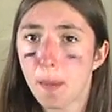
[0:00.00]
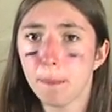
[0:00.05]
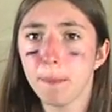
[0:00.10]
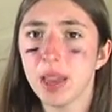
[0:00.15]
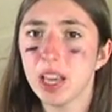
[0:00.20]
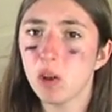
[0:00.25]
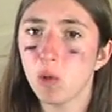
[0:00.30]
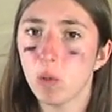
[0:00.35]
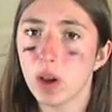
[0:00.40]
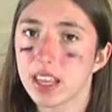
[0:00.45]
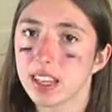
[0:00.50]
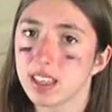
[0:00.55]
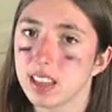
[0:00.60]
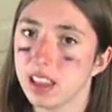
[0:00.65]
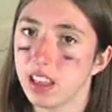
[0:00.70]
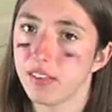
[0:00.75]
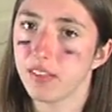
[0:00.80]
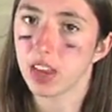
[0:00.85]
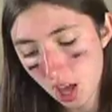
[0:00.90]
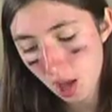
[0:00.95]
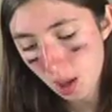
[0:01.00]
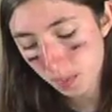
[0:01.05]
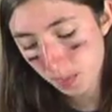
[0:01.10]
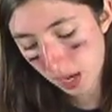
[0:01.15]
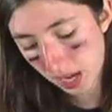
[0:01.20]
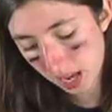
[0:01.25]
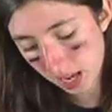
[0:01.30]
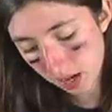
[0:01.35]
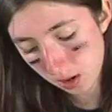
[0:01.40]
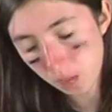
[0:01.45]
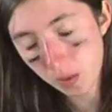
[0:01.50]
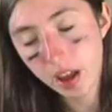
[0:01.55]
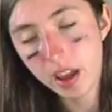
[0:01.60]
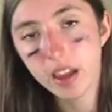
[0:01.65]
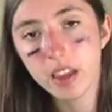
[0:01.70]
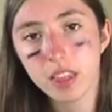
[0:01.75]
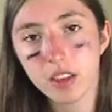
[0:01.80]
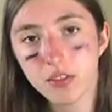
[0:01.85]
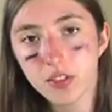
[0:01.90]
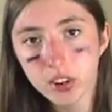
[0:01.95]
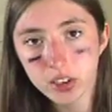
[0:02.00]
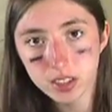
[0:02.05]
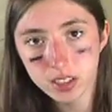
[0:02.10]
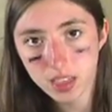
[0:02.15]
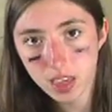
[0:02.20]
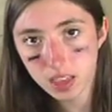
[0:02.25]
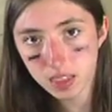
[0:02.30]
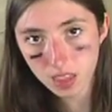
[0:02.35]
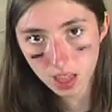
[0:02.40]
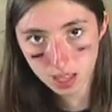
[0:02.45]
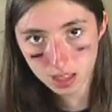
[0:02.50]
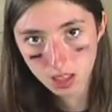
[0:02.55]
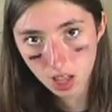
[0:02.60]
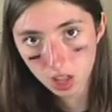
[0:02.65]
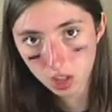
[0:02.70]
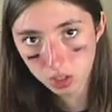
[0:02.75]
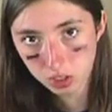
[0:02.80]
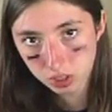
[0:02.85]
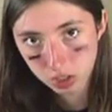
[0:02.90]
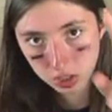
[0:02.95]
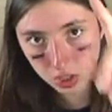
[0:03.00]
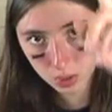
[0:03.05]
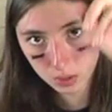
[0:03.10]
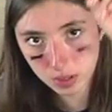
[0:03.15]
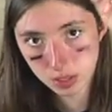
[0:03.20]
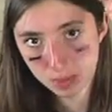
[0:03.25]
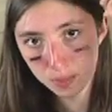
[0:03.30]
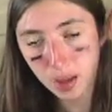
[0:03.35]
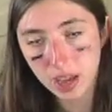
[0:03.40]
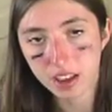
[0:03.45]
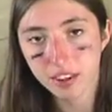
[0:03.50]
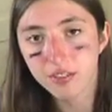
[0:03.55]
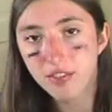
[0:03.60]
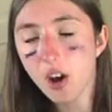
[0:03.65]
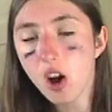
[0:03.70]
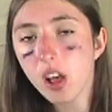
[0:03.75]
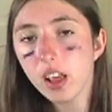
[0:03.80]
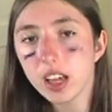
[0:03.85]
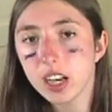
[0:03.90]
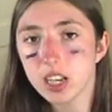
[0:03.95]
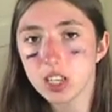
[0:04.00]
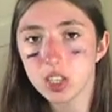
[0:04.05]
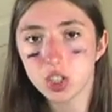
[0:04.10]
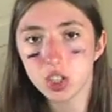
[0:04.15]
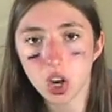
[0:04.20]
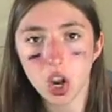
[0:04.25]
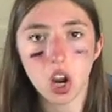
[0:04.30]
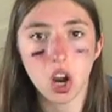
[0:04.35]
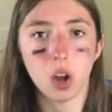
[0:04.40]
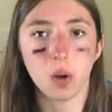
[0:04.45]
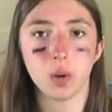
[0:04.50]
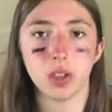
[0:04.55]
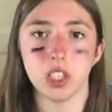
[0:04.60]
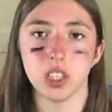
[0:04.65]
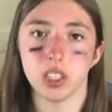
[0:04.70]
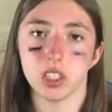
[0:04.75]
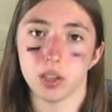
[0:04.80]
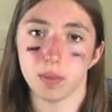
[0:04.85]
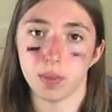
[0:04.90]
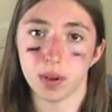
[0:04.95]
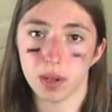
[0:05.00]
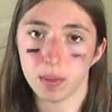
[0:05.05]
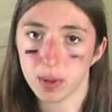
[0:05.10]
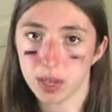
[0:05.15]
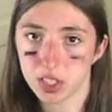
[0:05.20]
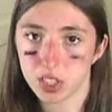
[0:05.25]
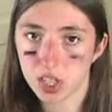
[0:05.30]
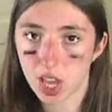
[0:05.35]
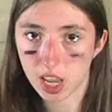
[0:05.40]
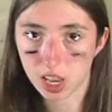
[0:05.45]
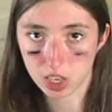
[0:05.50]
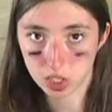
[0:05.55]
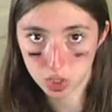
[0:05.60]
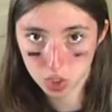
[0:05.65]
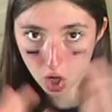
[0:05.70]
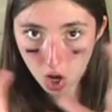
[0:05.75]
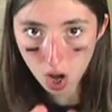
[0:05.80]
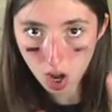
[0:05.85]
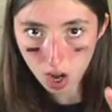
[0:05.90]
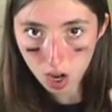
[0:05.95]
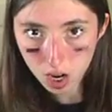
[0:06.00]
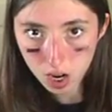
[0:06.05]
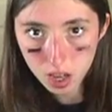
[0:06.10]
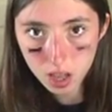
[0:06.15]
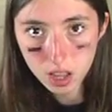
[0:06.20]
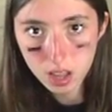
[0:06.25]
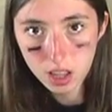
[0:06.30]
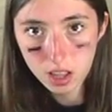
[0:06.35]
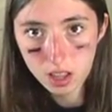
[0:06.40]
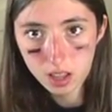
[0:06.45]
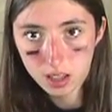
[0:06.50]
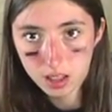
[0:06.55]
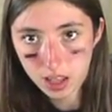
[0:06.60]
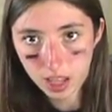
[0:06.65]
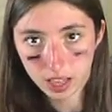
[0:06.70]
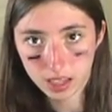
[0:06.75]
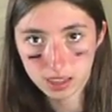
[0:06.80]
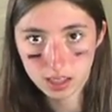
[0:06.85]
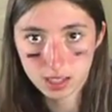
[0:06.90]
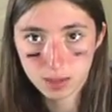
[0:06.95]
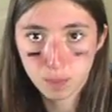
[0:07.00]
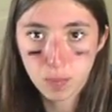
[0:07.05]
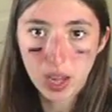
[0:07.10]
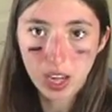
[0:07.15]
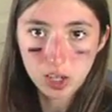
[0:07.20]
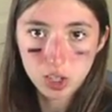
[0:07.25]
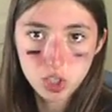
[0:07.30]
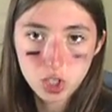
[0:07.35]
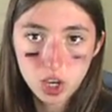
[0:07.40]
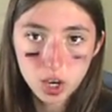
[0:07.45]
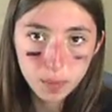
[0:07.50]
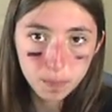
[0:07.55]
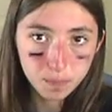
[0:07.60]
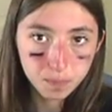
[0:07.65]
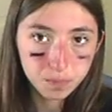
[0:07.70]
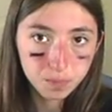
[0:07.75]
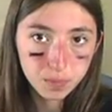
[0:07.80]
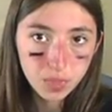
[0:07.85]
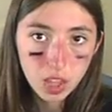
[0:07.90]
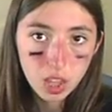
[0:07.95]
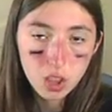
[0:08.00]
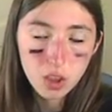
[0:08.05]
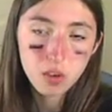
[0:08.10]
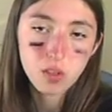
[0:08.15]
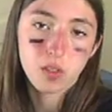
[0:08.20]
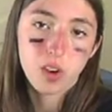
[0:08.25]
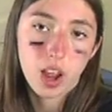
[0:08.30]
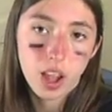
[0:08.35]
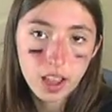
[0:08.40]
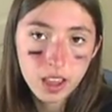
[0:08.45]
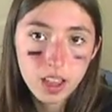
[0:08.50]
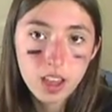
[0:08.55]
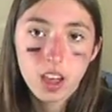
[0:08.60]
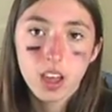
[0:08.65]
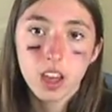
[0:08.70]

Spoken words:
Midwest Living. But anyway, the first thing they tell you to do is make fall in a jar, which is you pretty much take a jar, like this picture, right?